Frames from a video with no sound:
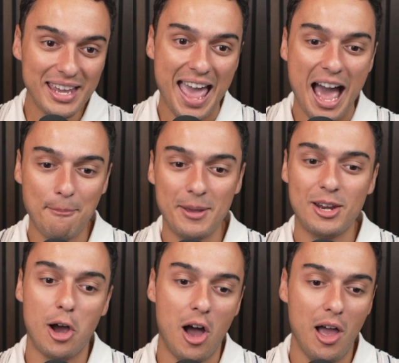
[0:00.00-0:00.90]

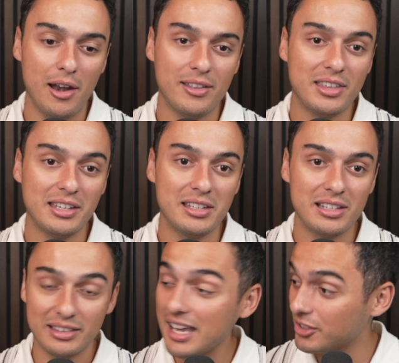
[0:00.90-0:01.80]
happen on
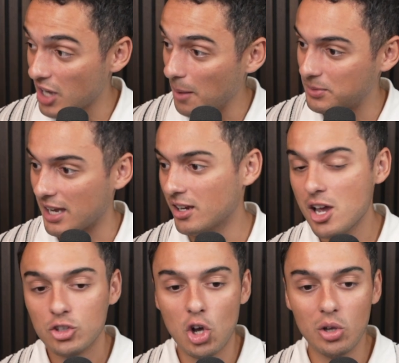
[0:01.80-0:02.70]
the latest update.
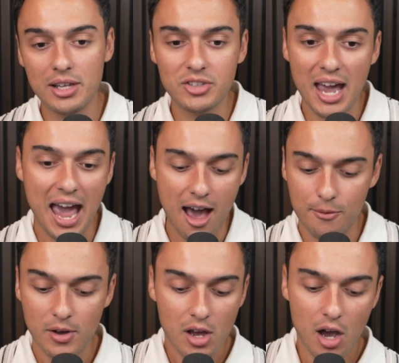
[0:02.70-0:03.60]
So let's say I
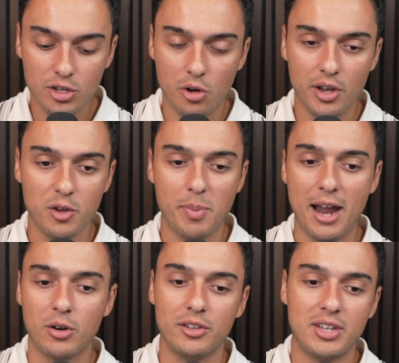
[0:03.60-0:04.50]
have, another
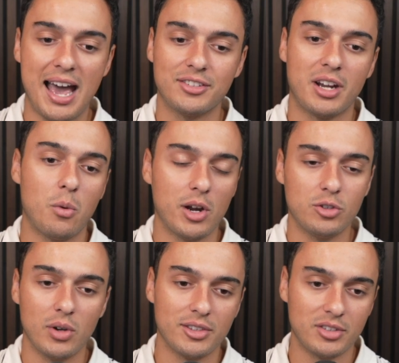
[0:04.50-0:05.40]
background task that I want to
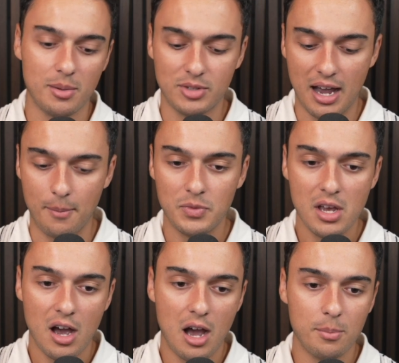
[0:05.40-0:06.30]
do at the same time.
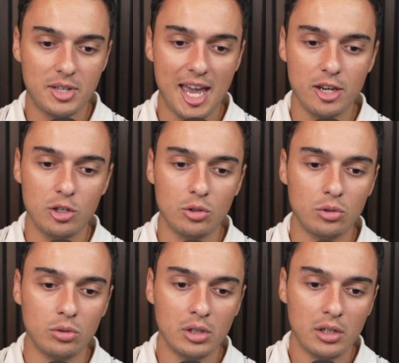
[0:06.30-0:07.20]
Can
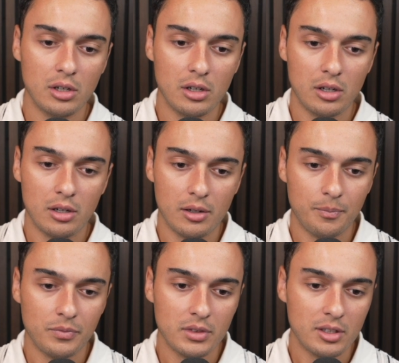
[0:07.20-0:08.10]
you
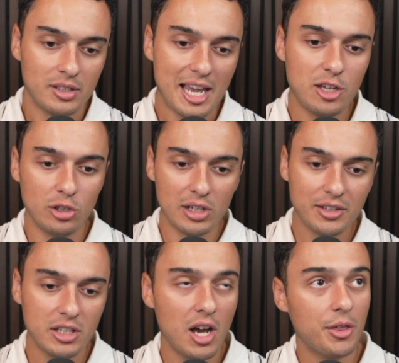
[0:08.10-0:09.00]
look
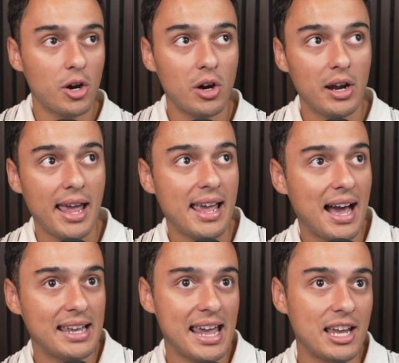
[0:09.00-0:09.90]
at the other
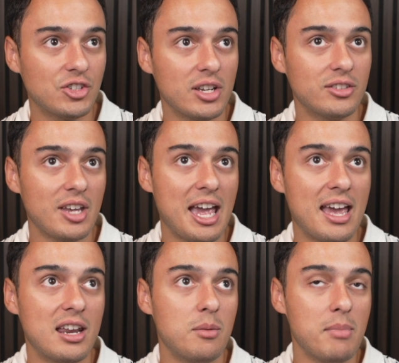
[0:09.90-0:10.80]
AI agents
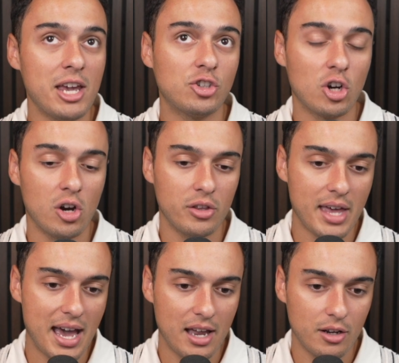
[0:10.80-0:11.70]
and make sure
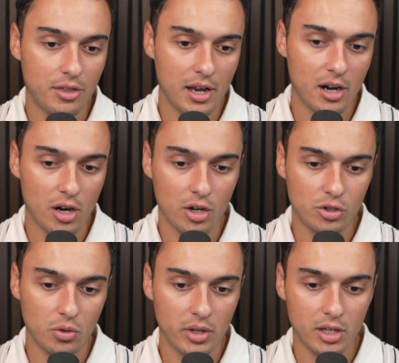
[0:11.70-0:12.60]
that they're
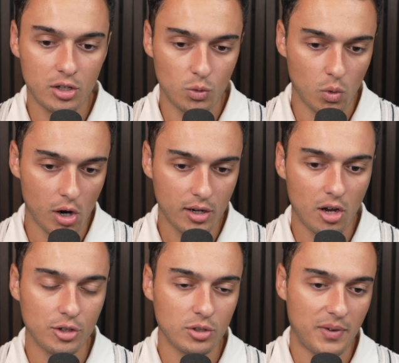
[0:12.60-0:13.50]
doing good work?
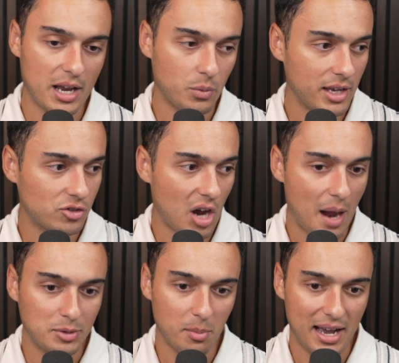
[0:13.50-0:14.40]
Also find ways to
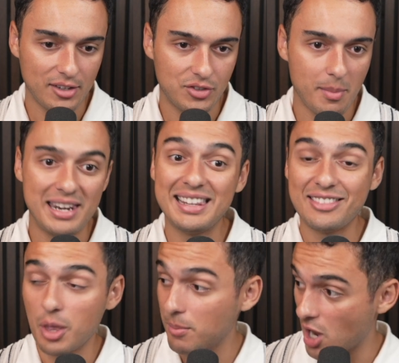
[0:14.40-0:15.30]
optimize them and
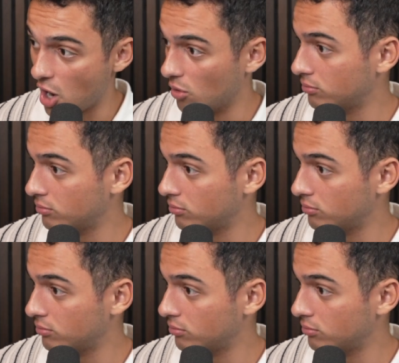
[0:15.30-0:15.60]
let them know.